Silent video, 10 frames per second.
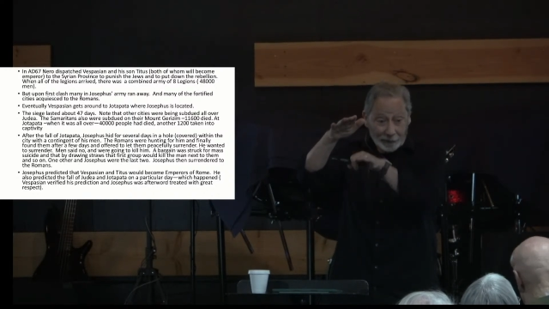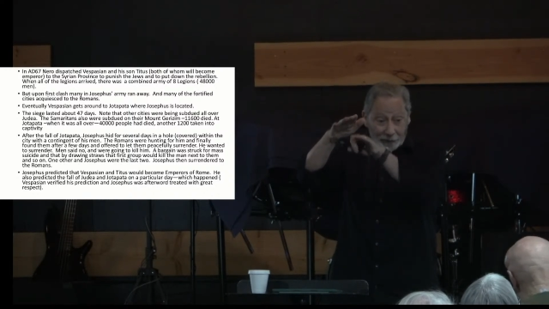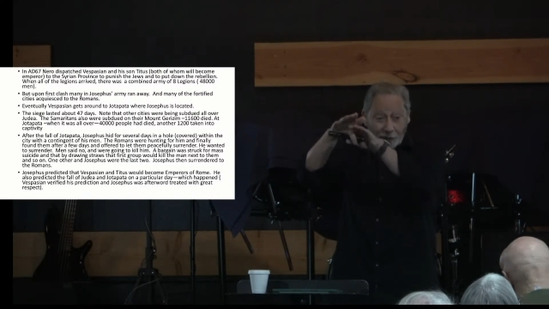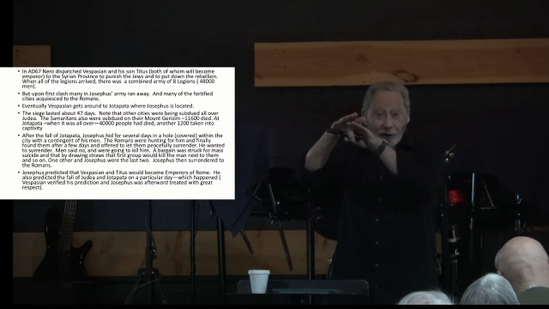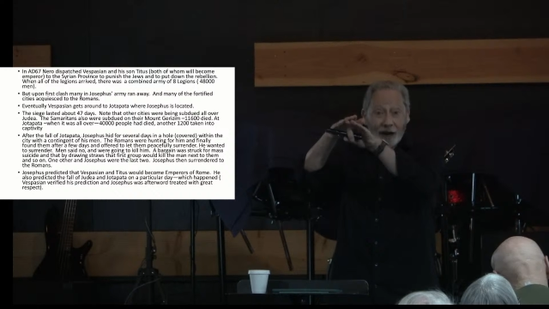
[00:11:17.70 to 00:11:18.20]

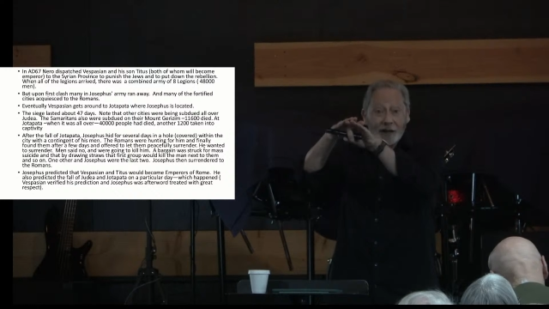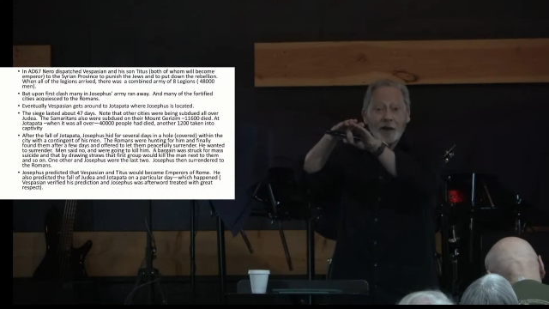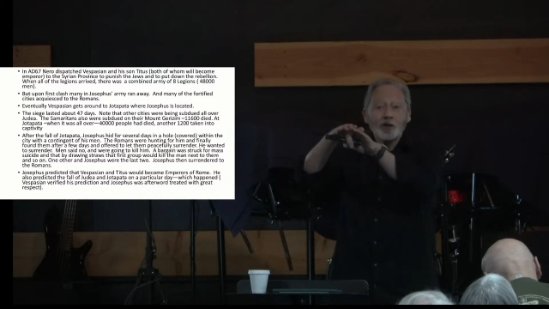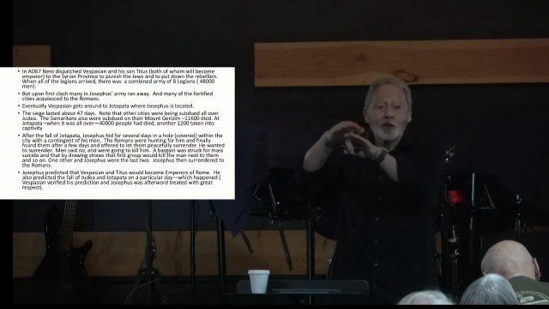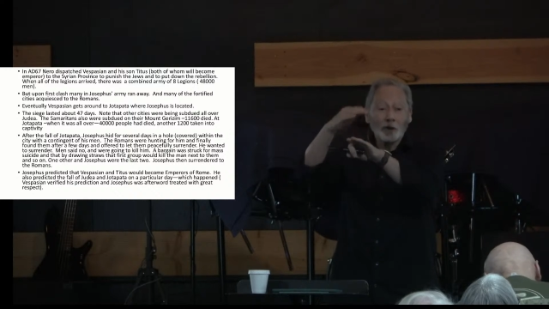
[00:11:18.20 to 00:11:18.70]
All right.
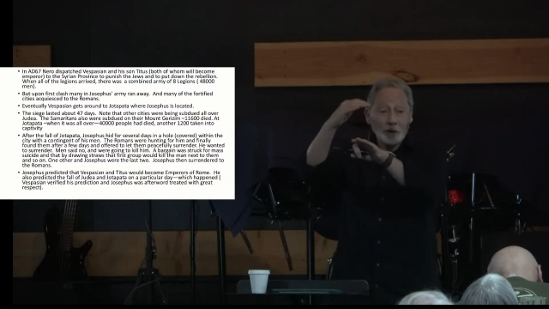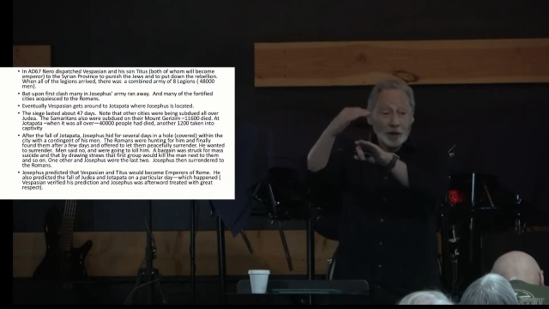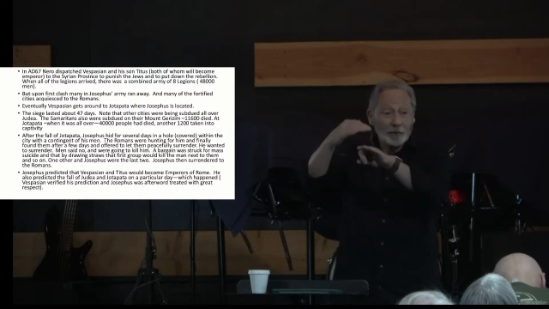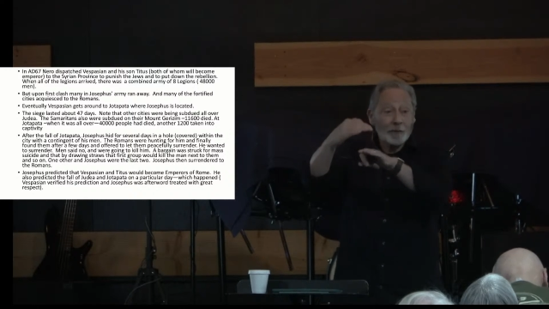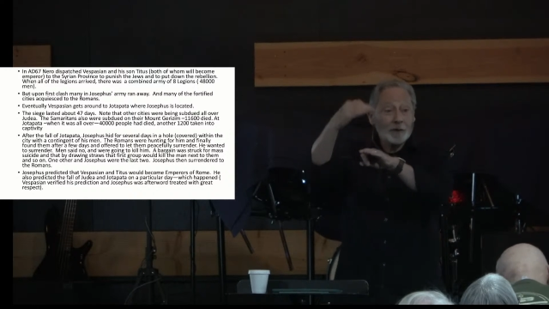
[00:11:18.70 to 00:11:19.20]

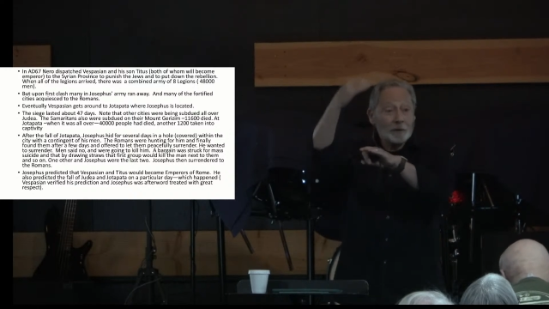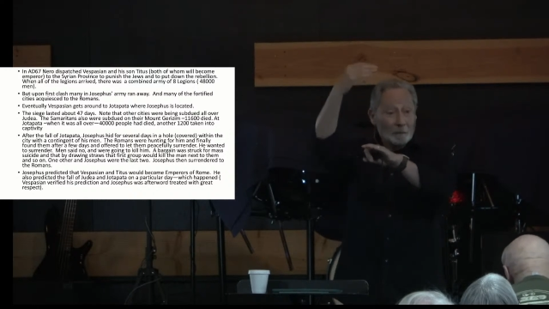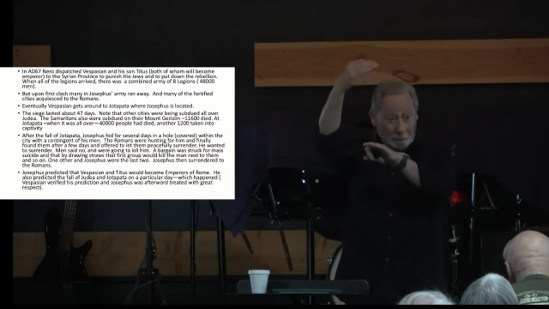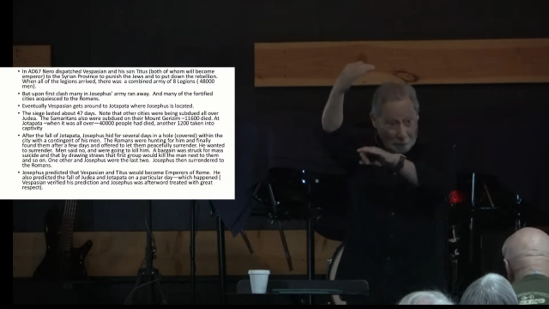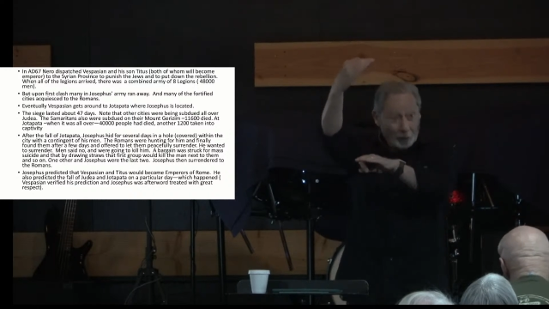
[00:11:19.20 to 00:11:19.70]
Josephus
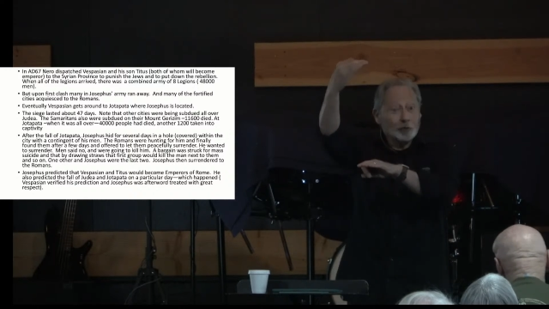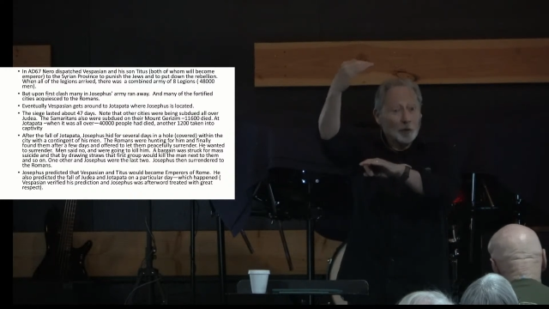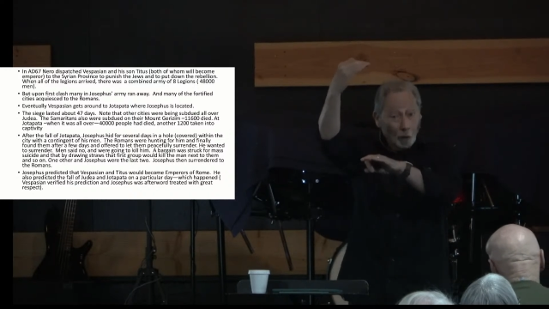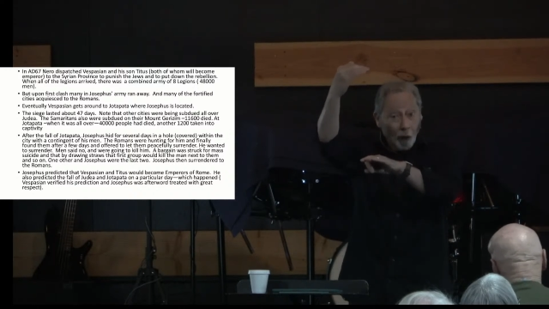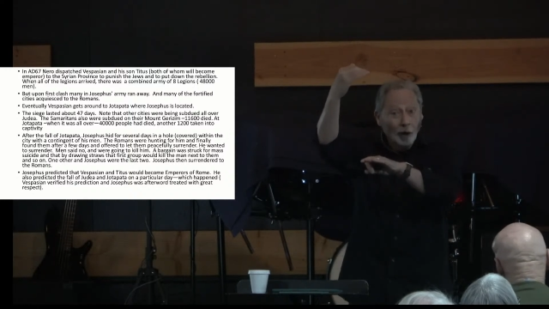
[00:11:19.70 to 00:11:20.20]
builds the
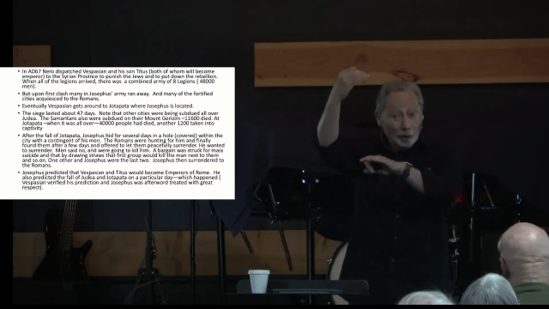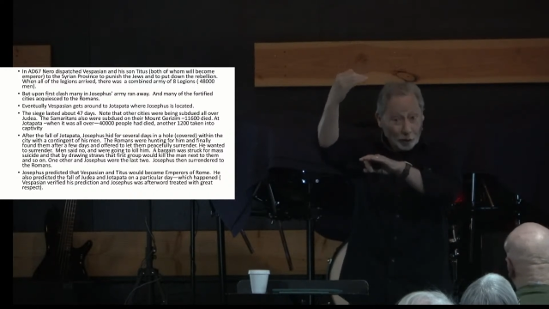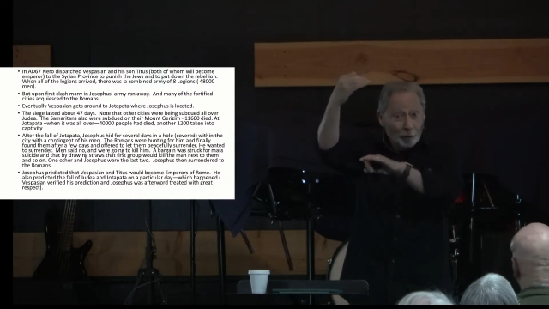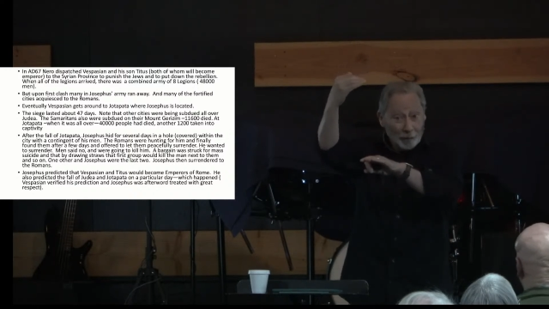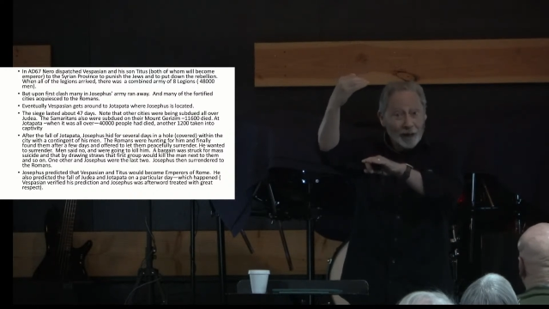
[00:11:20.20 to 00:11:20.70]
wall a
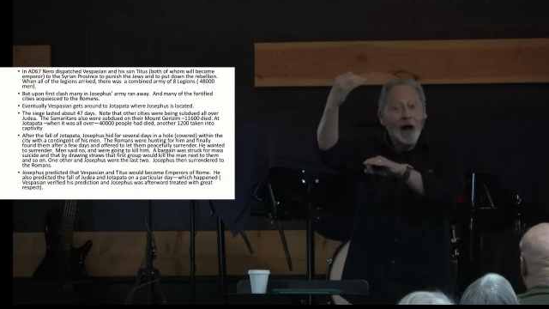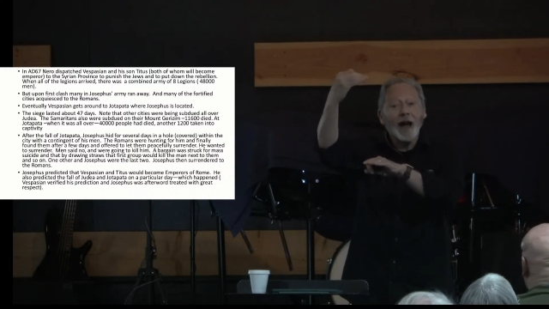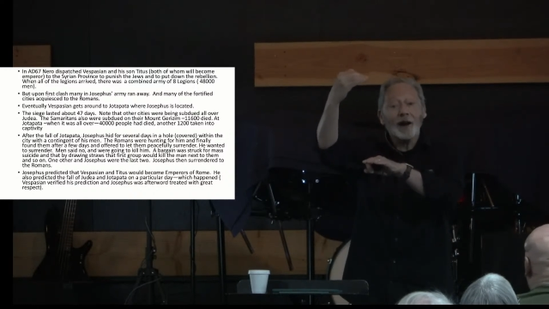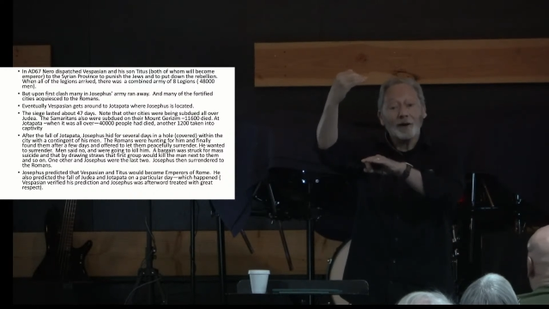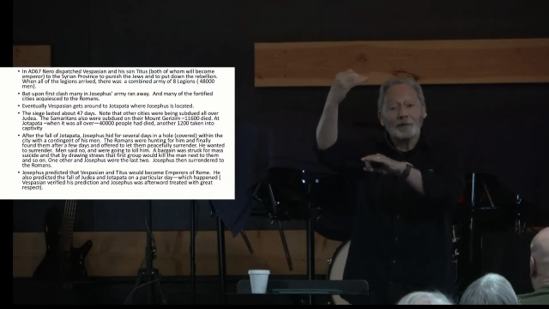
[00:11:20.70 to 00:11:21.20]
little bit
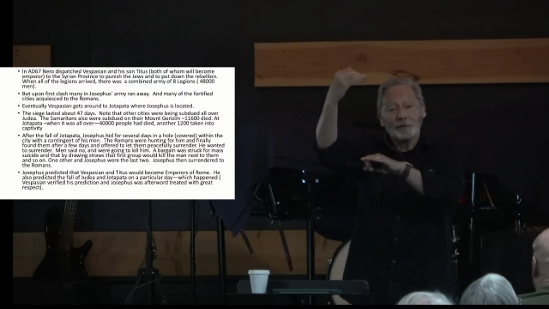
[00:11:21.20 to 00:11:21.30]
higher